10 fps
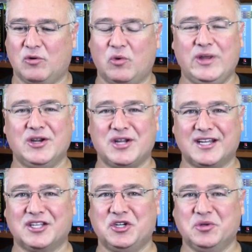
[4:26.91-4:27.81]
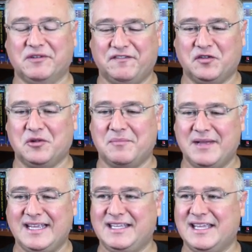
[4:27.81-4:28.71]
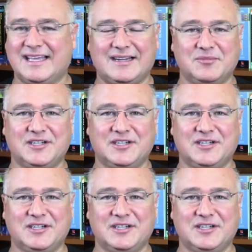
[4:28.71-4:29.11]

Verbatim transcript: Well, we are not going to do a full make yet.